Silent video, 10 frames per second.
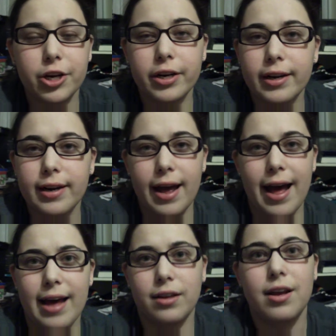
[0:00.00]
good
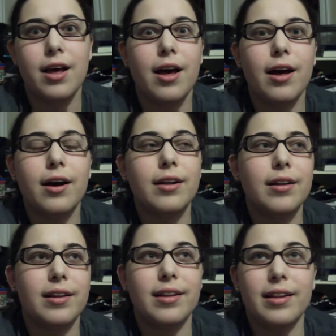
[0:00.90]
at
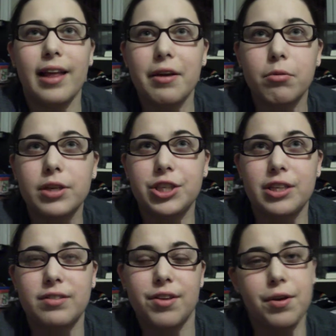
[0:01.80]

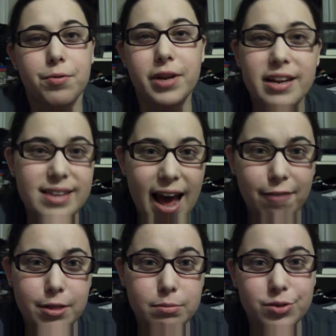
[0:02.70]
languages, you need to
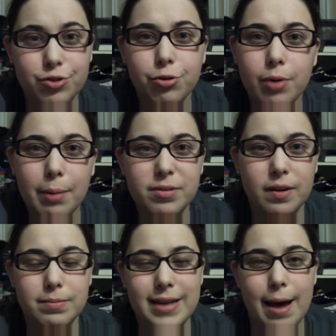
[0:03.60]
have them screw up
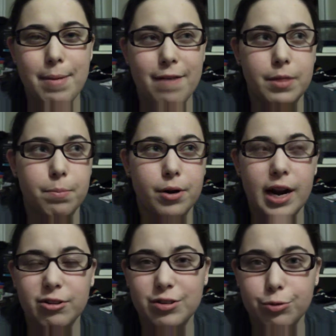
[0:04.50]
sometime, have them
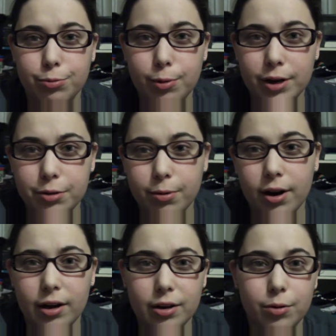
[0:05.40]
pronounce a word
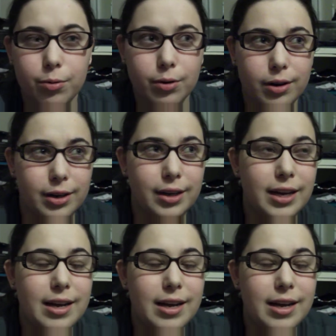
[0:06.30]
wrong, or